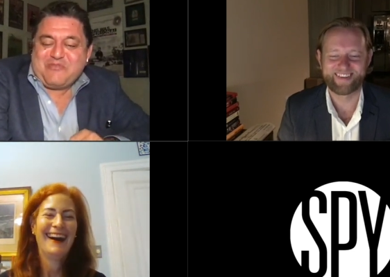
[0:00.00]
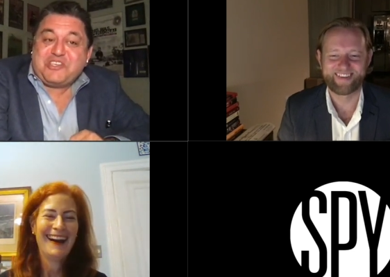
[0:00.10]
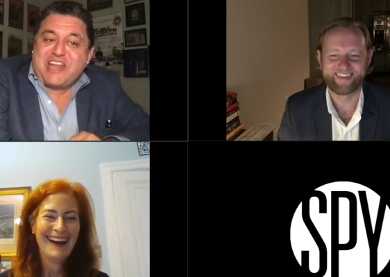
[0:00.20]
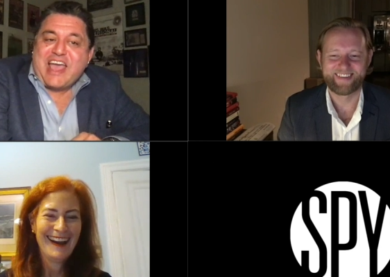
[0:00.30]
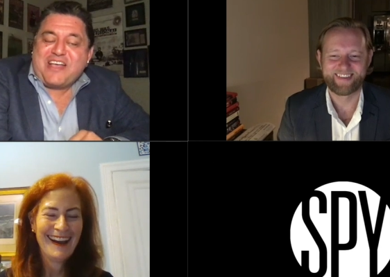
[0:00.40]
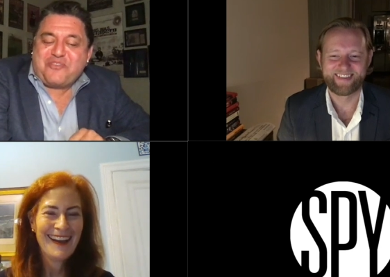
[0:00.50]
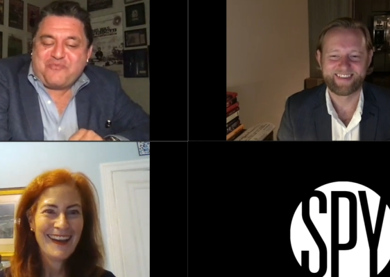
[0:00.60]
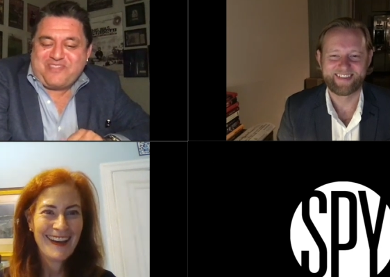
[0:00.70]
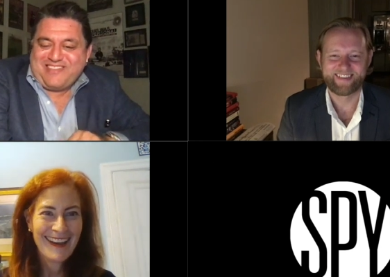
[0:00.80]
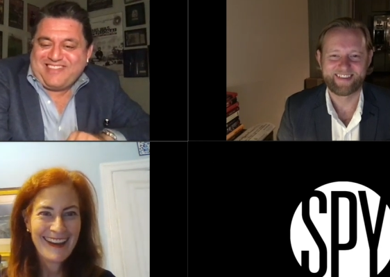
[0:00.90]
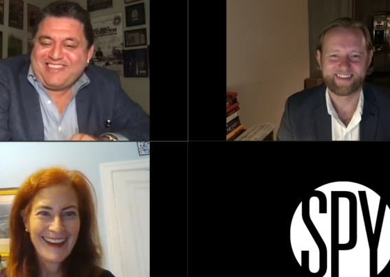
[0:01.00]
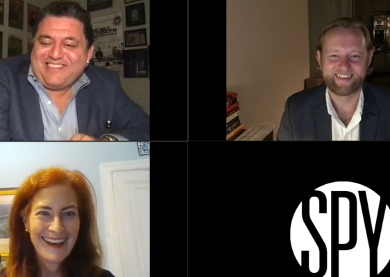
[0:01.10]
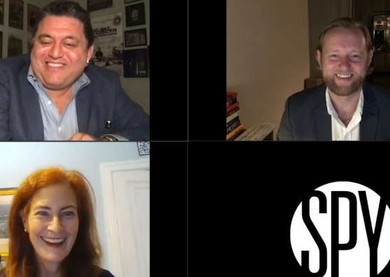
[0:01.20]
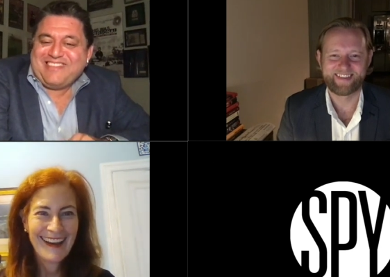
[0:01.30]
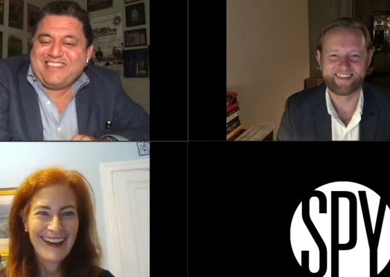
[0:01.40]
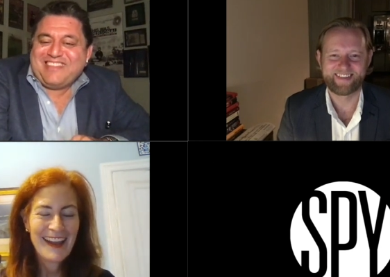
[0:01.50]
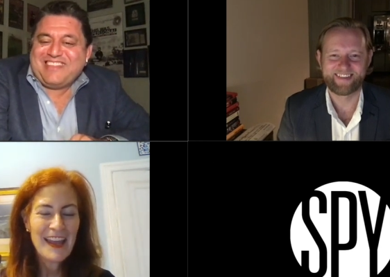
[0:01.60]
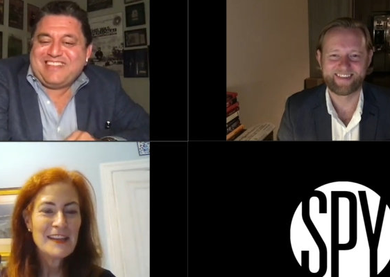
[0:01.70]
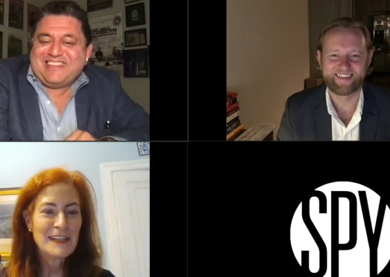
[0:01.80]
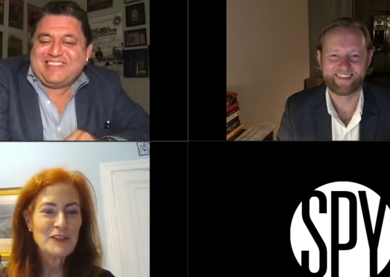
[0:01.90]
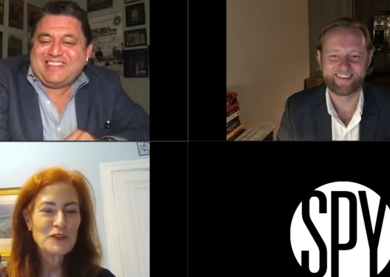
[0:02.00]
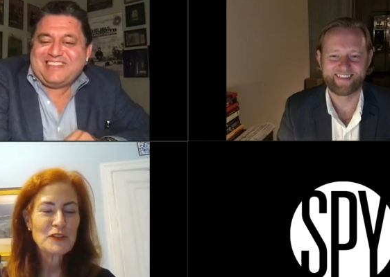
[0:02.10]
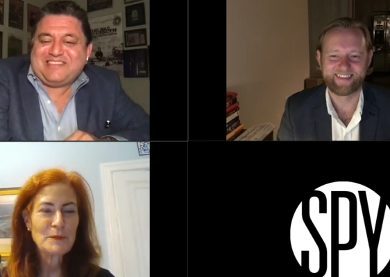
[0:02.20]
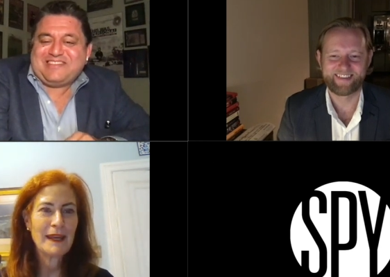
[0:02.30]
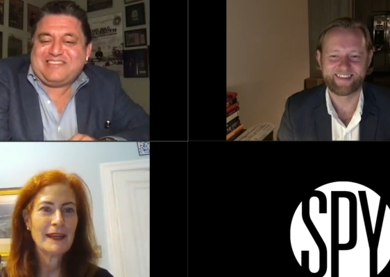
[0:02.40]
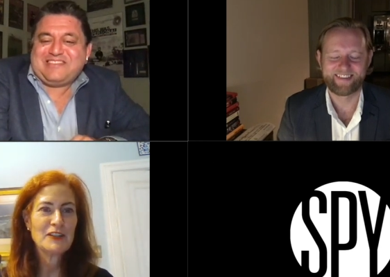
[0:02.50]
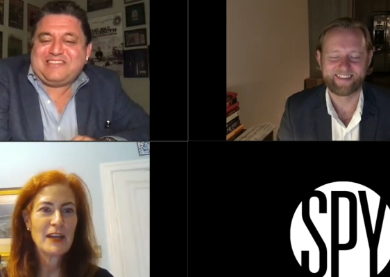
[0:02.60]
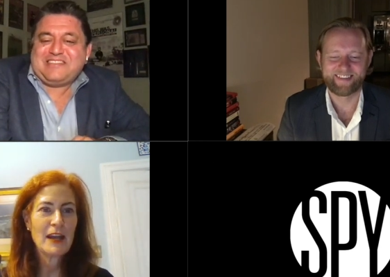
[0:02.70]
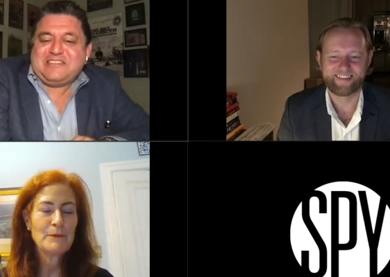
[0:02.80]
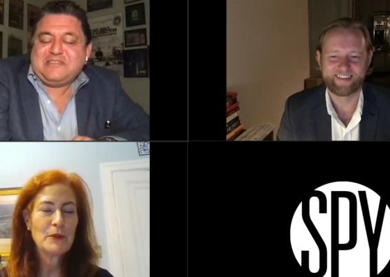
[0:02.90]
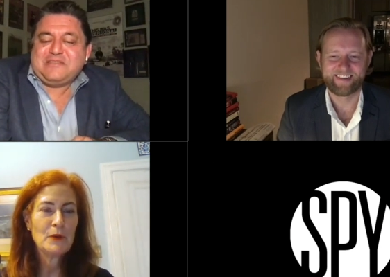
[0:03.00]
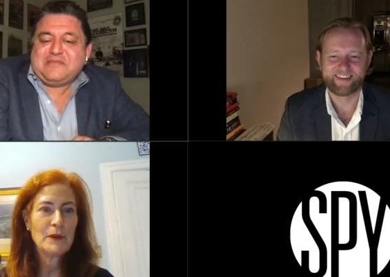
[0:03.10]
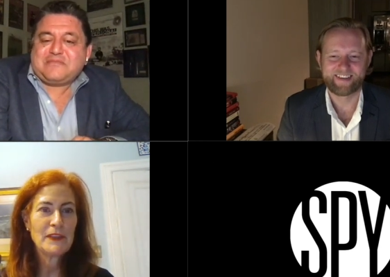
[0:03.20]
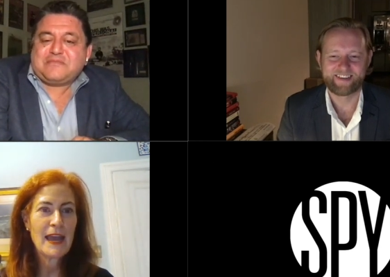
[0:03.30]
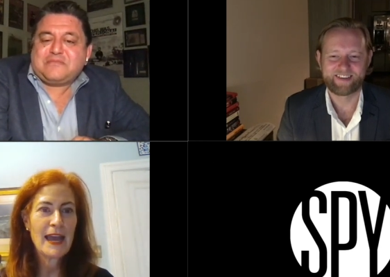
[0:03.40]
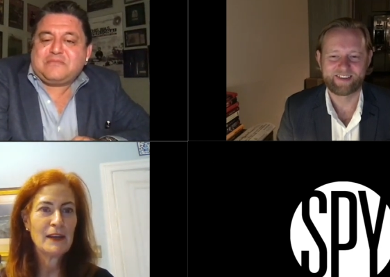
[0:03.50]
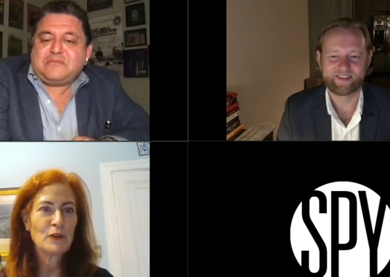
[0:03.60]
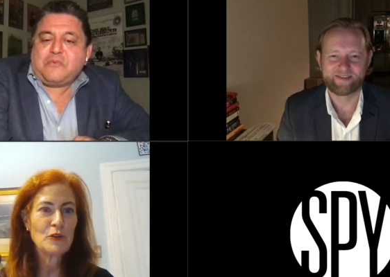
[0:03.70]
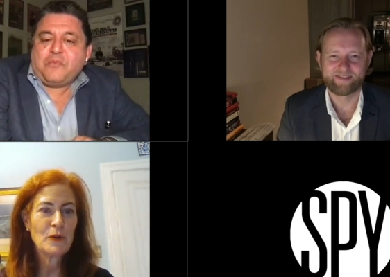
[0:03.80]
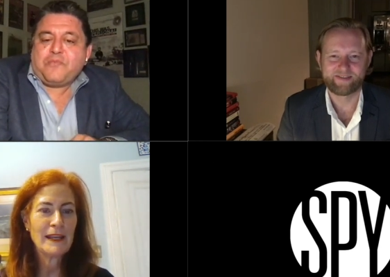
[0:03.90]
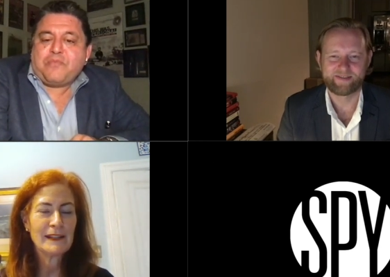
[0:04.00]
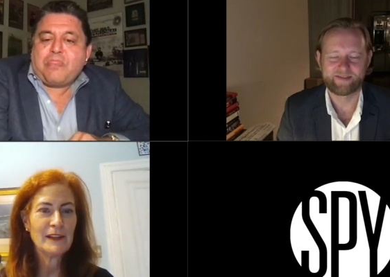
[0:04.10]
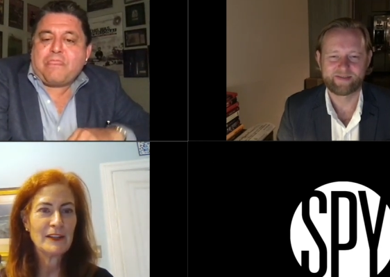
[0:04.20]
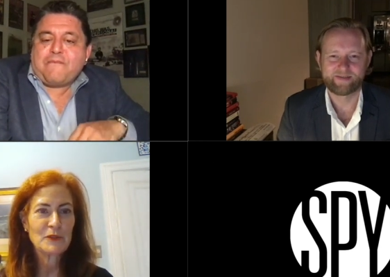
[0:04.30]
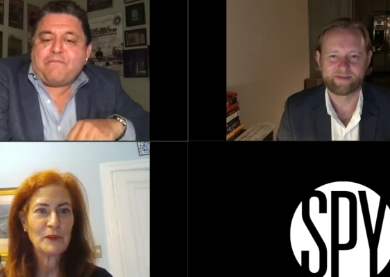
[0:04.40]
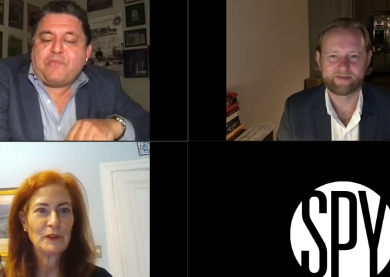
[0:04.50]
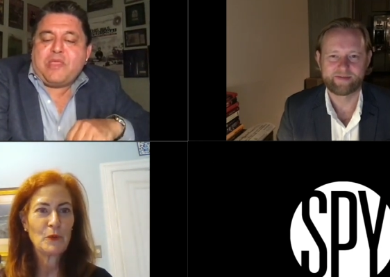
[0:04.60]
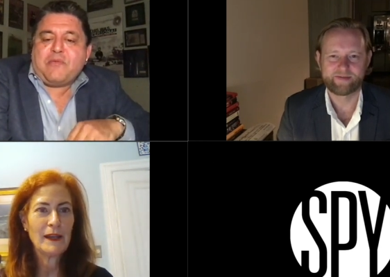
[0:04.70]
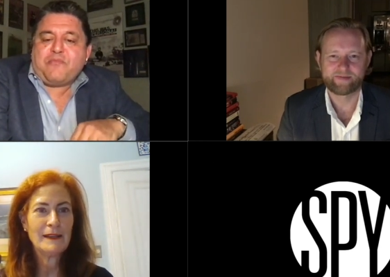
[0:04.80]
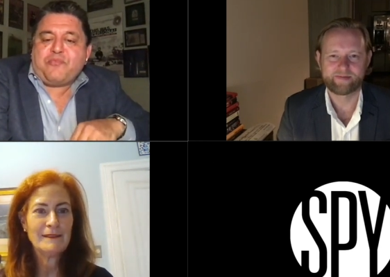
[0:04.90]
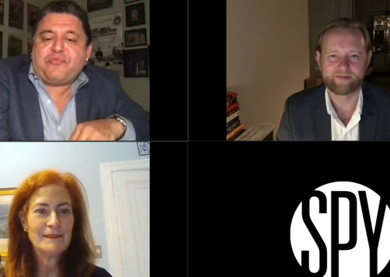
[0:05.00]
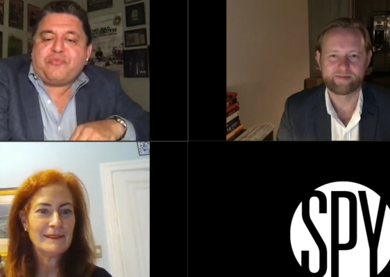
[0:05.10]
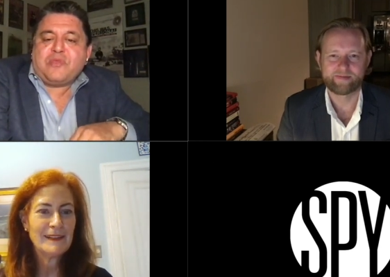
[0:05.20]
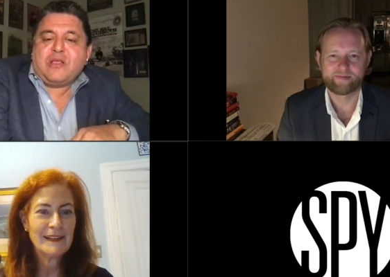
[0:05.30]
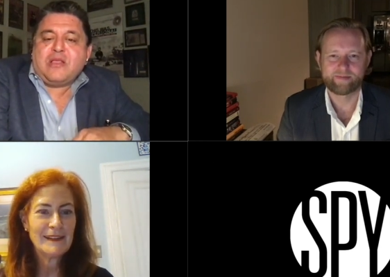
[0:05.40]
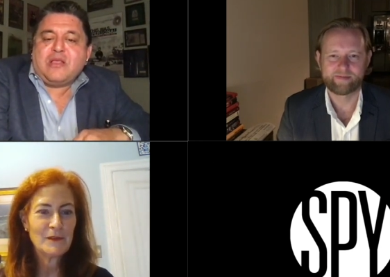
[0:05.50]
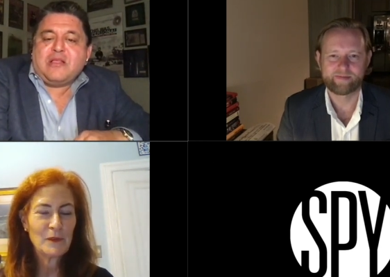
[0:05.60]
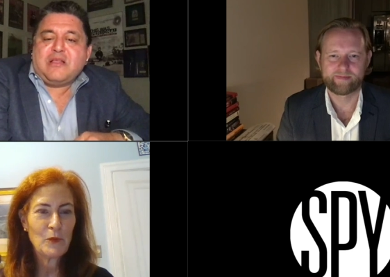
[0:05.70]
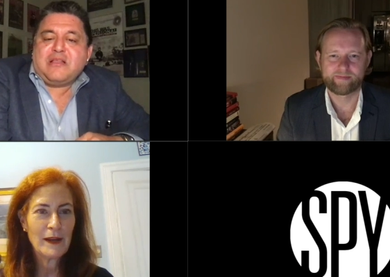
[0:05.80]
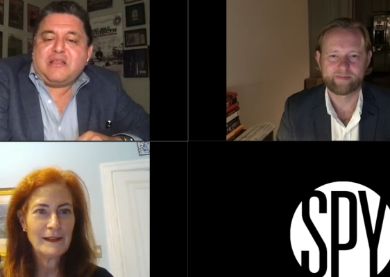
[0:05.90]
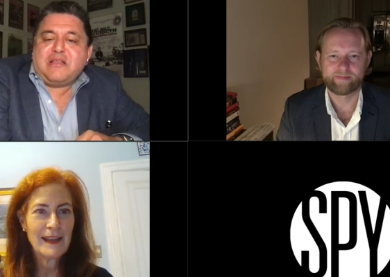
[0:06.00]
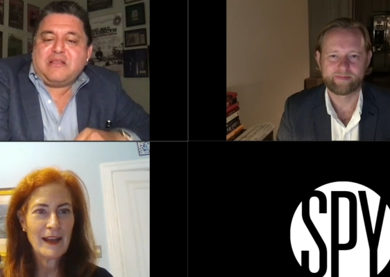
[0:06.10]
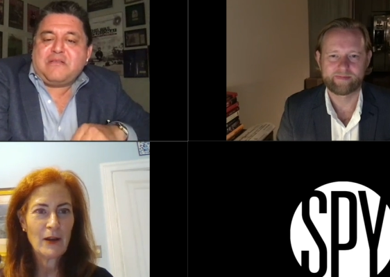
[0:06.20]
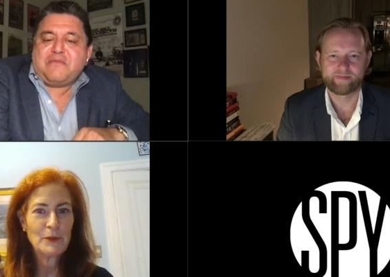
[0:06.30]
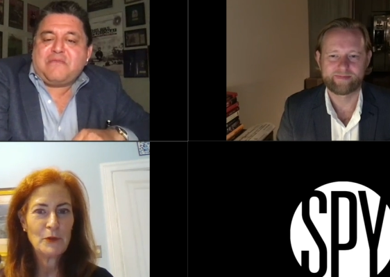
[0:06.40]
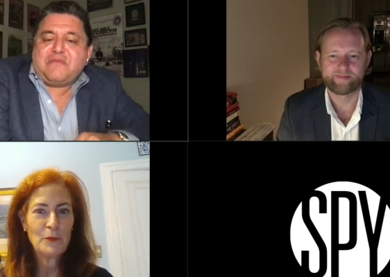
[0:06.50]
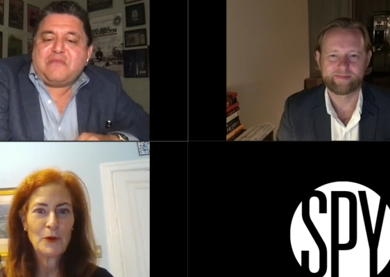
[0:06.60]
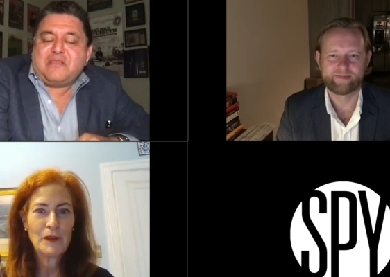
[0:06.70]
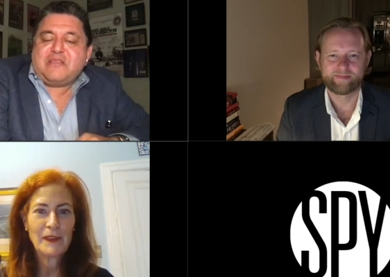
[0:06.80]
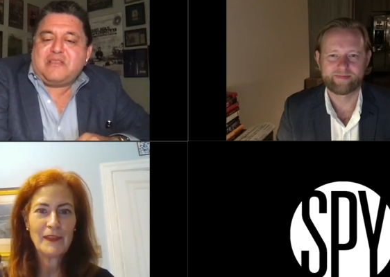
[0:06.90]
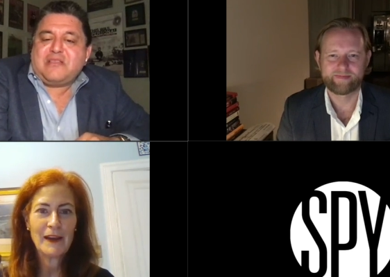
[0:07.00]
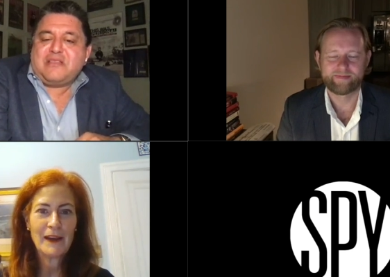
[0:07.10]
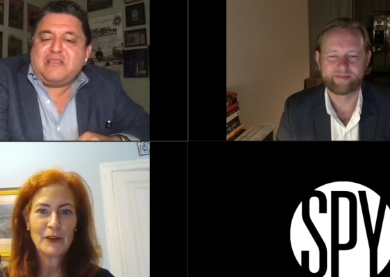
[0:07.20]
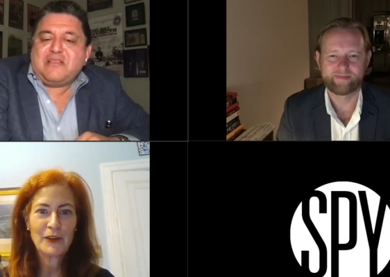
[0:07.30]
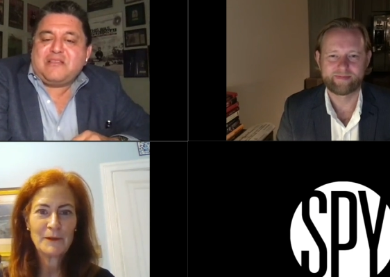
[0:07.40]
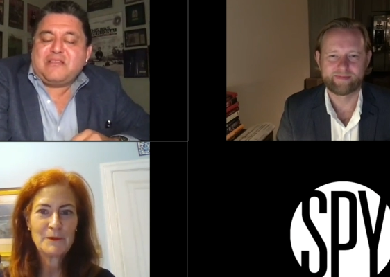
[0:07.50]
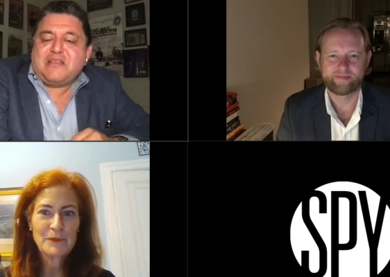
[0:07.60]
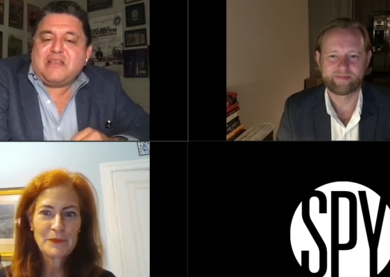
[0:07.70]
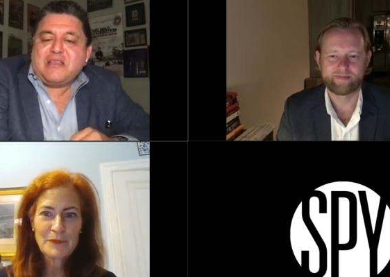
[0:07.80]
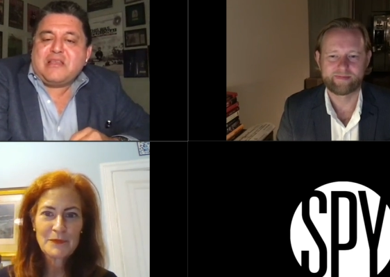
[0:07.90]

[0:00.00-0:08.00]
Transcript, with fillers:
Speaker 1: which it has.
Speaker 2: Did your Spanish help you with that, or your English was one? Did one help you more than the other?